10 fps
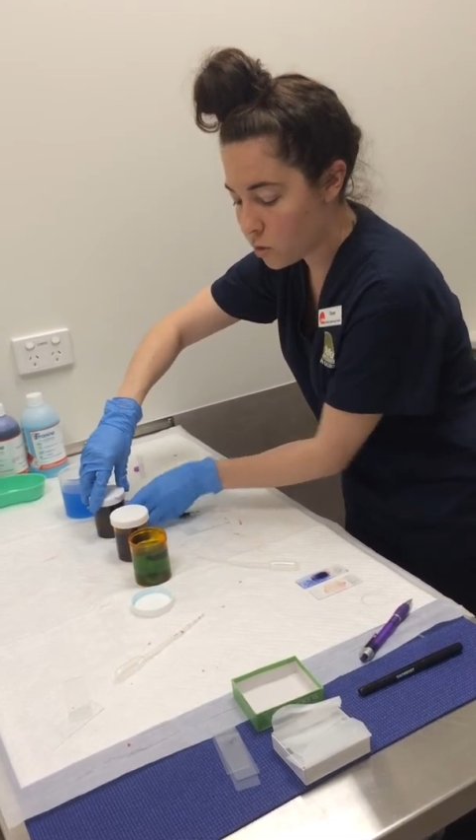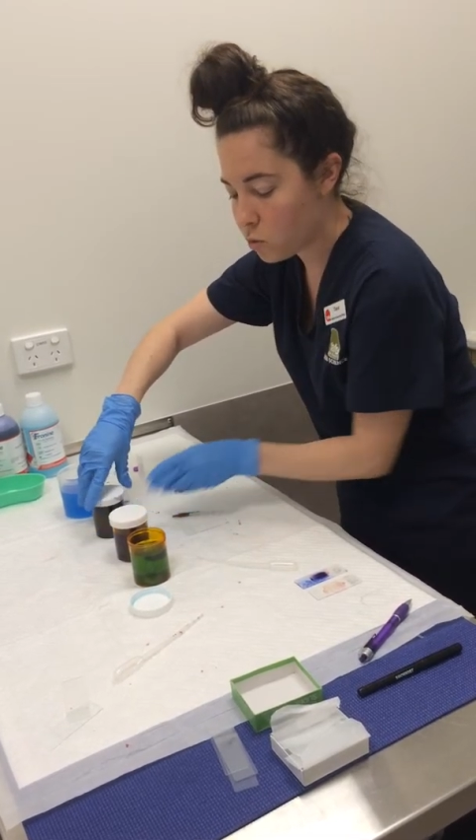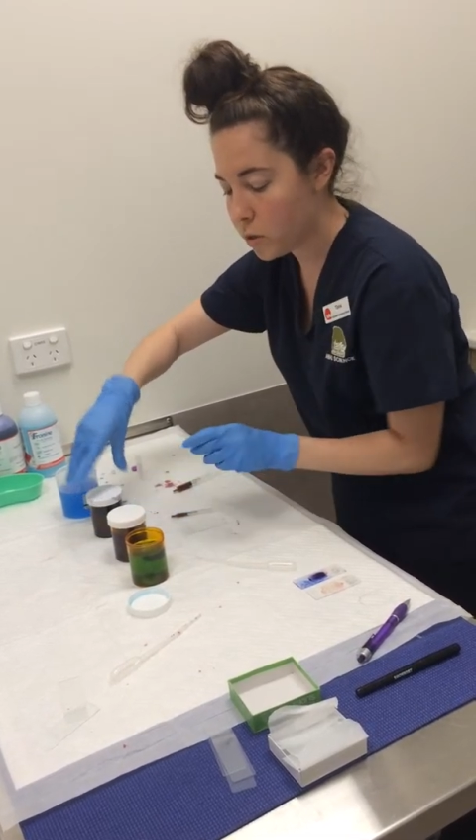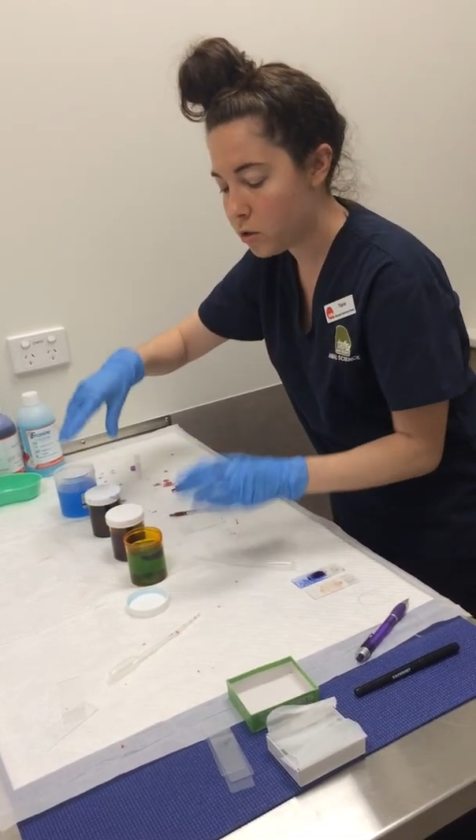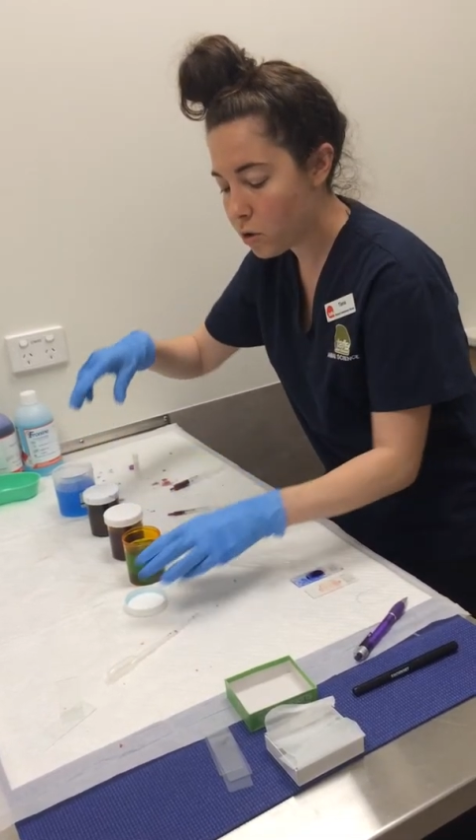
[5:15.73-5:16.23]
which
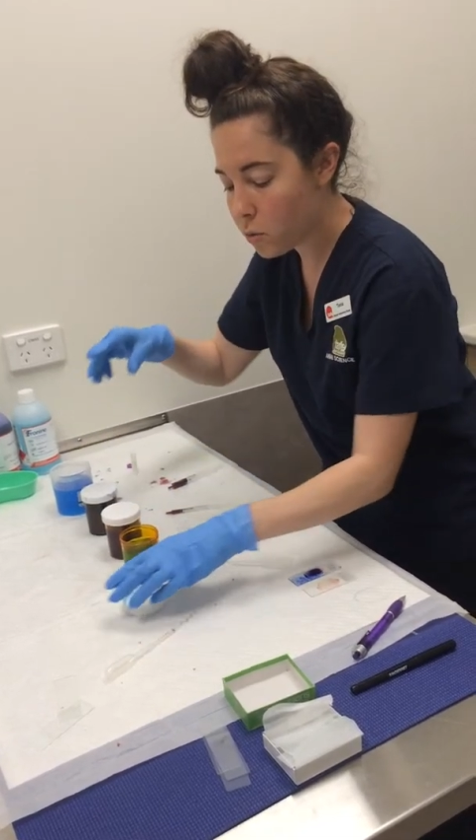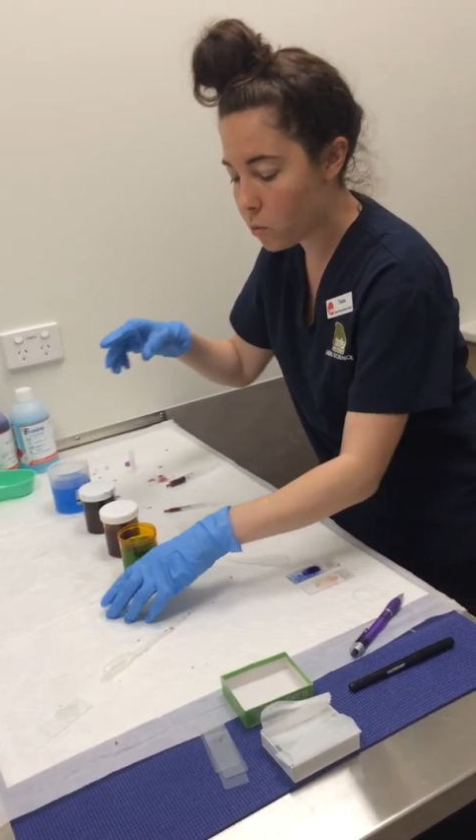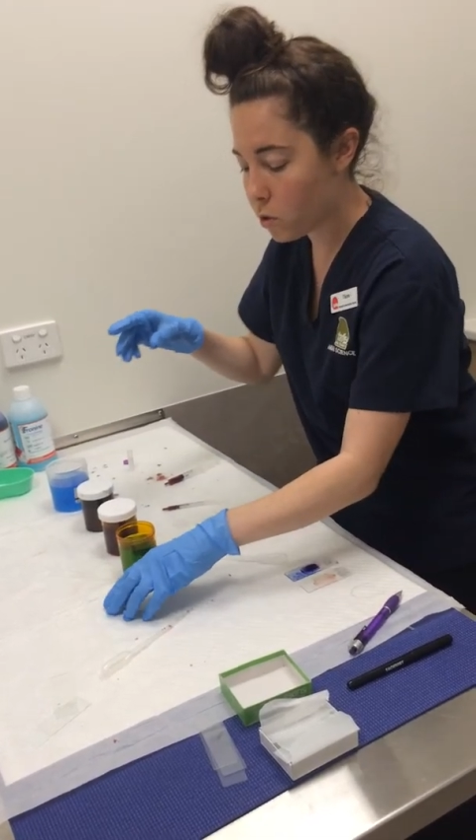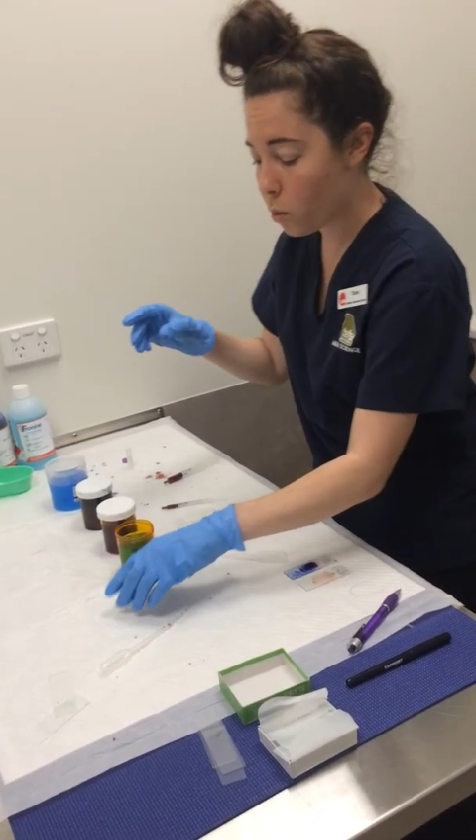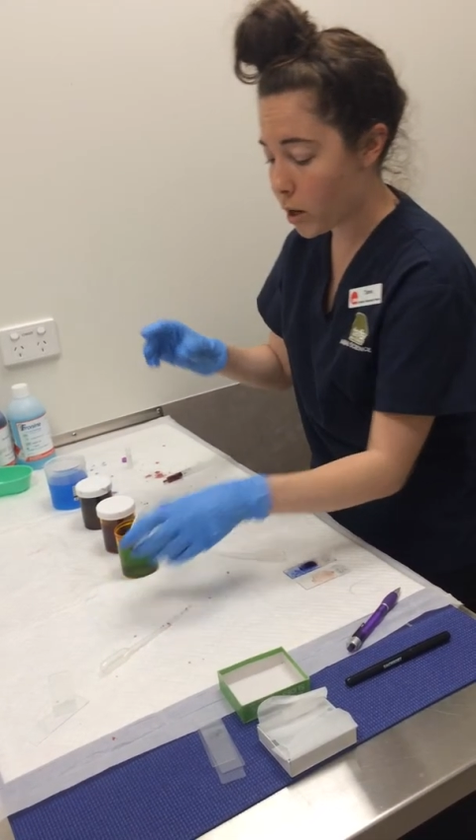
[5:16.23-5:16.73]
we don't
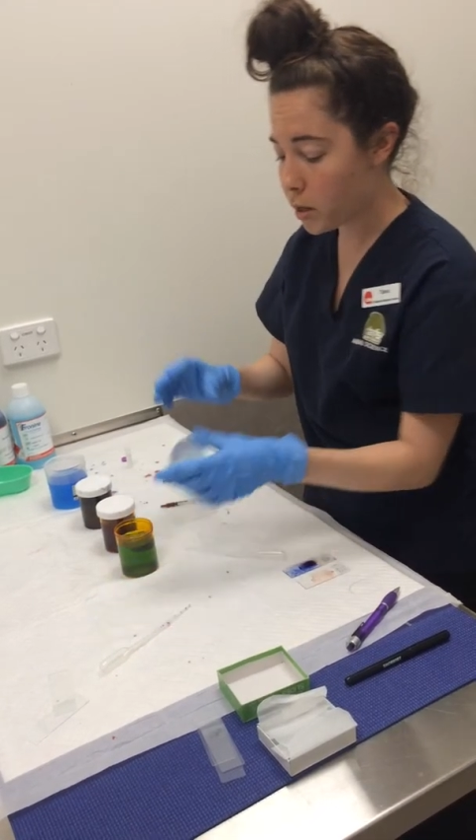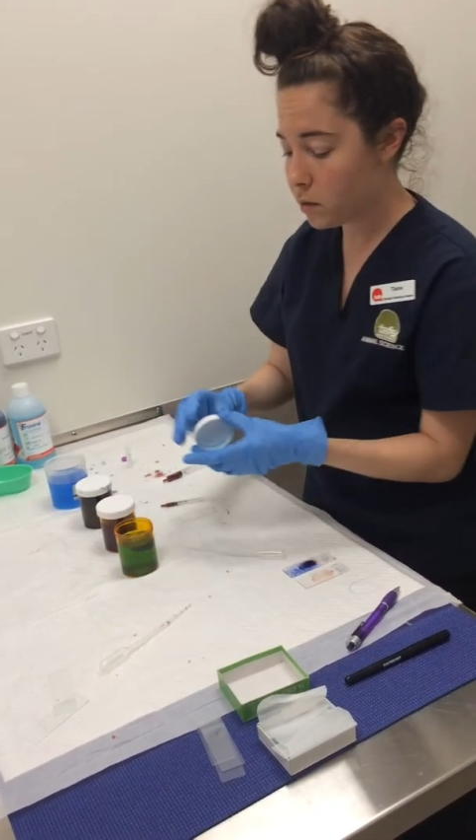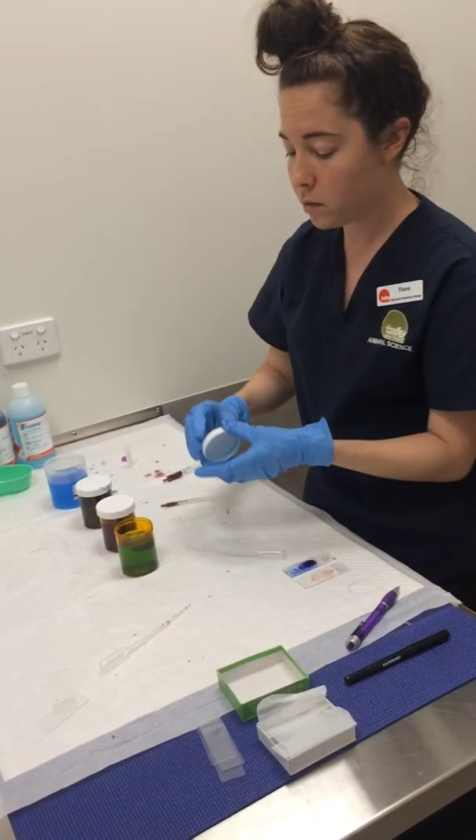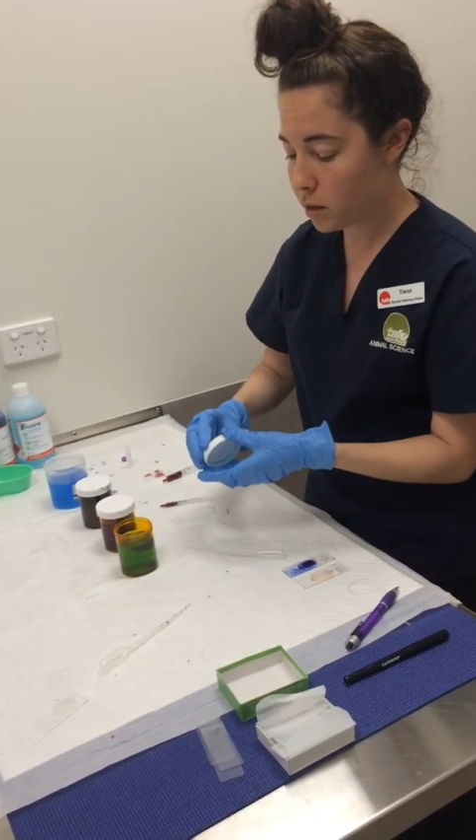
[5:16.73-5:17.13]
want to waste,